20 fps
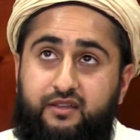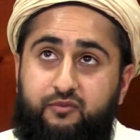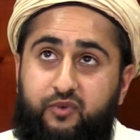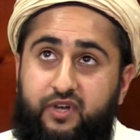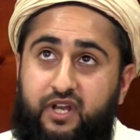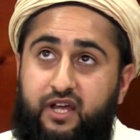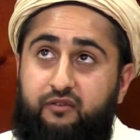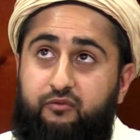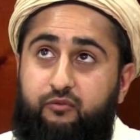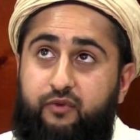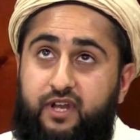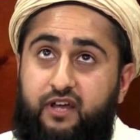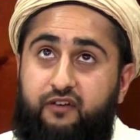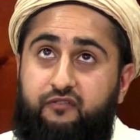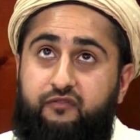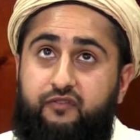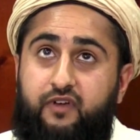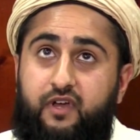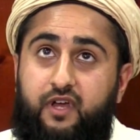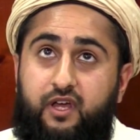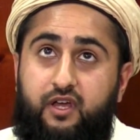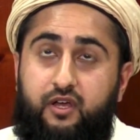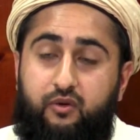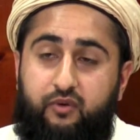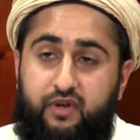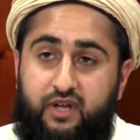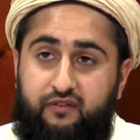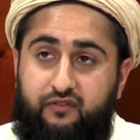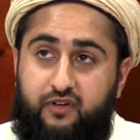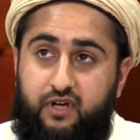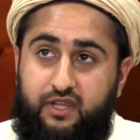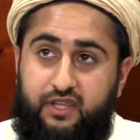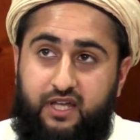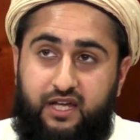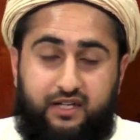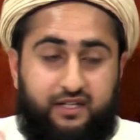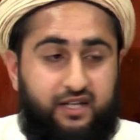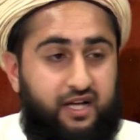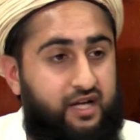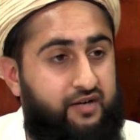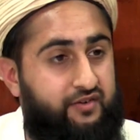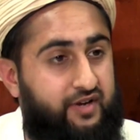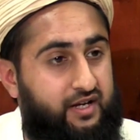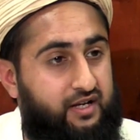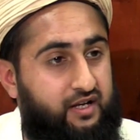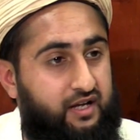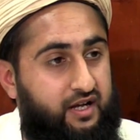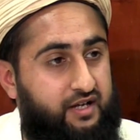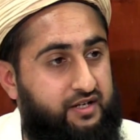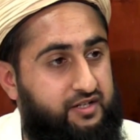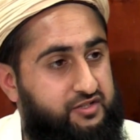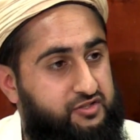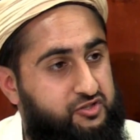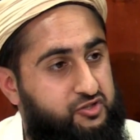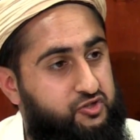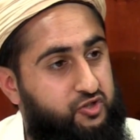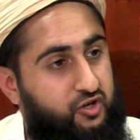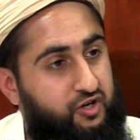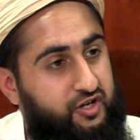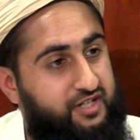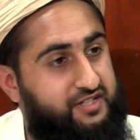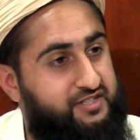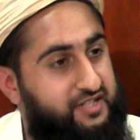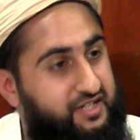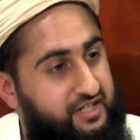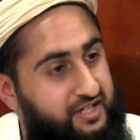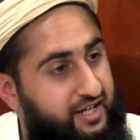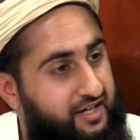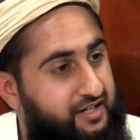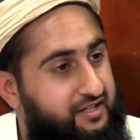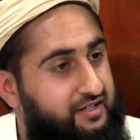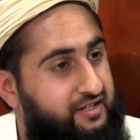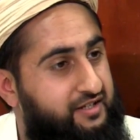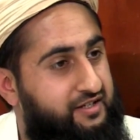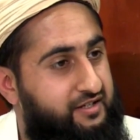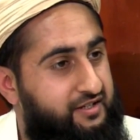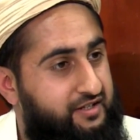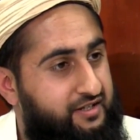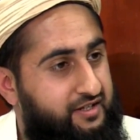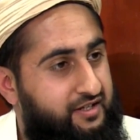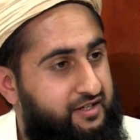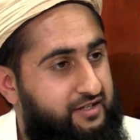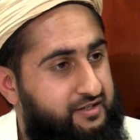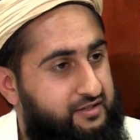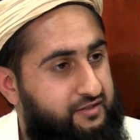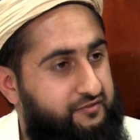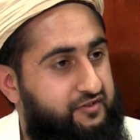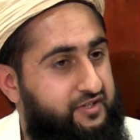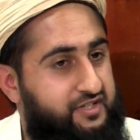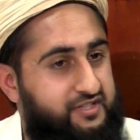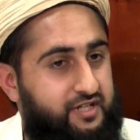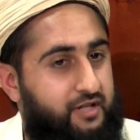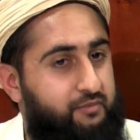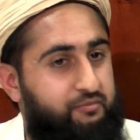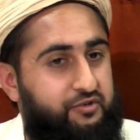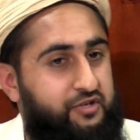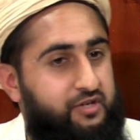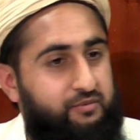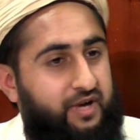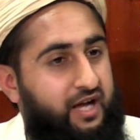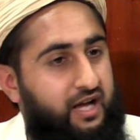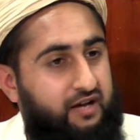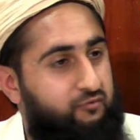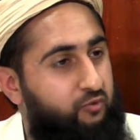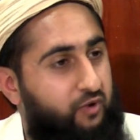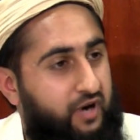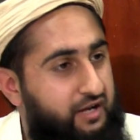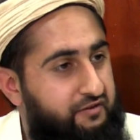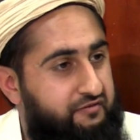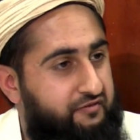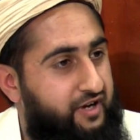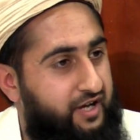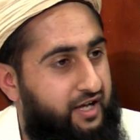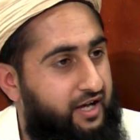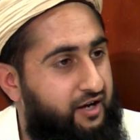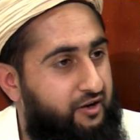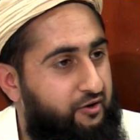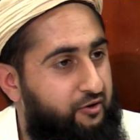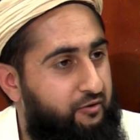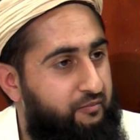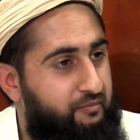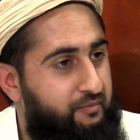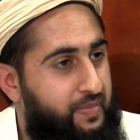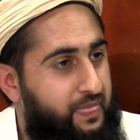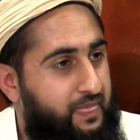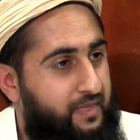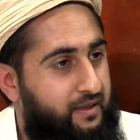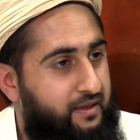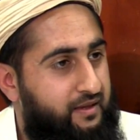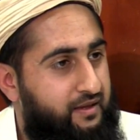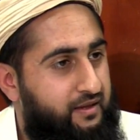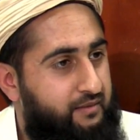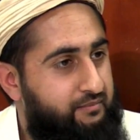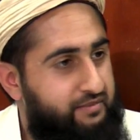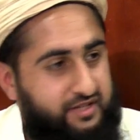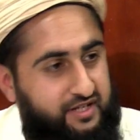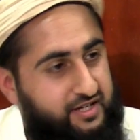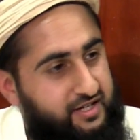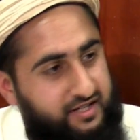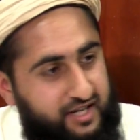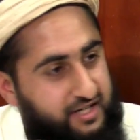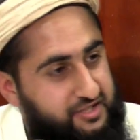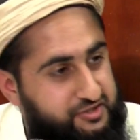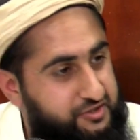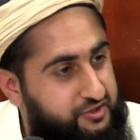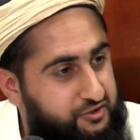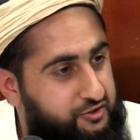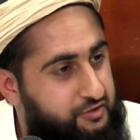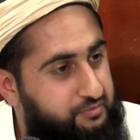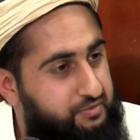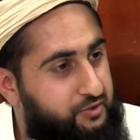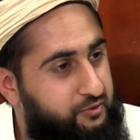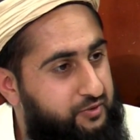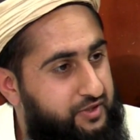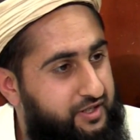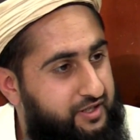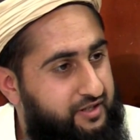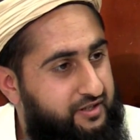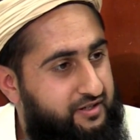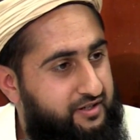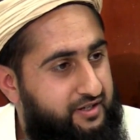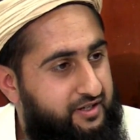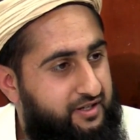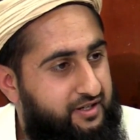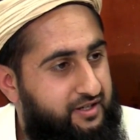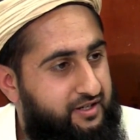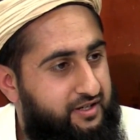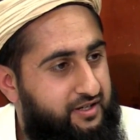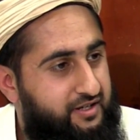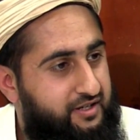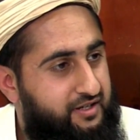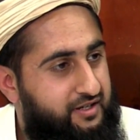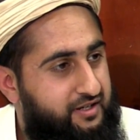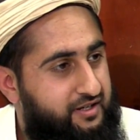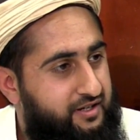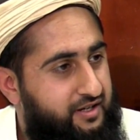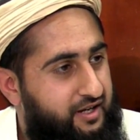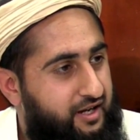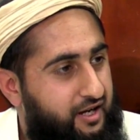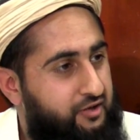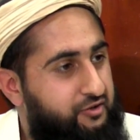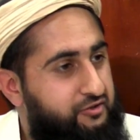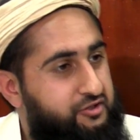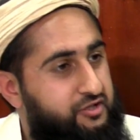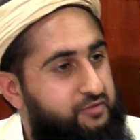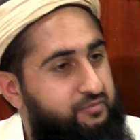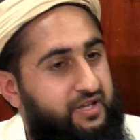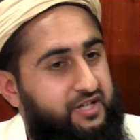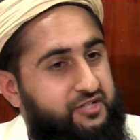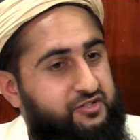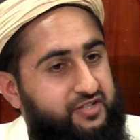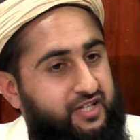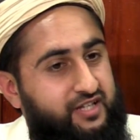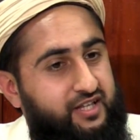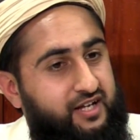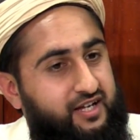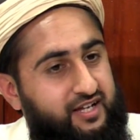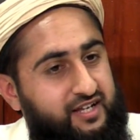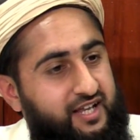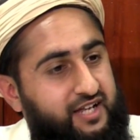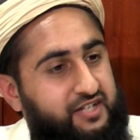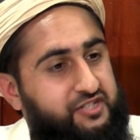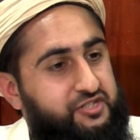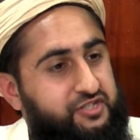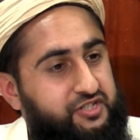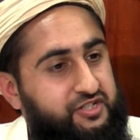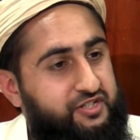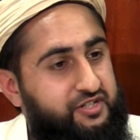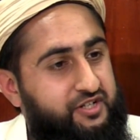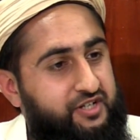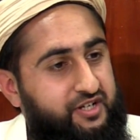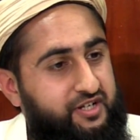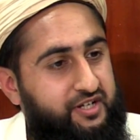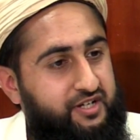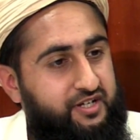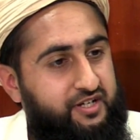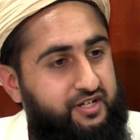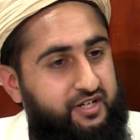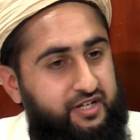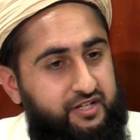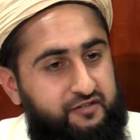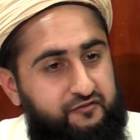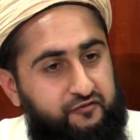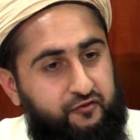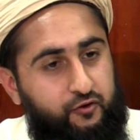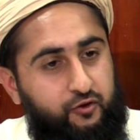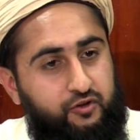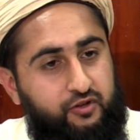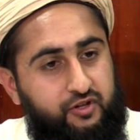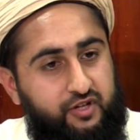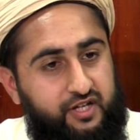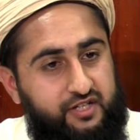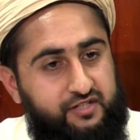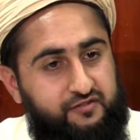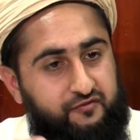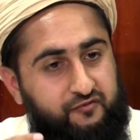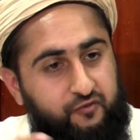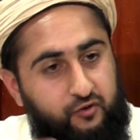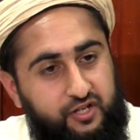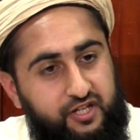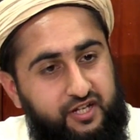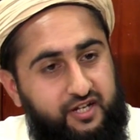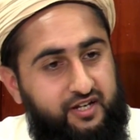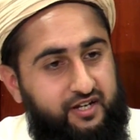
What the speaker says: when I've got that direct line, it's strong, it's connected? So for example, you might have Wi-Fi at home, but the connection could be weak. How do you make sure that that connection is full, is fully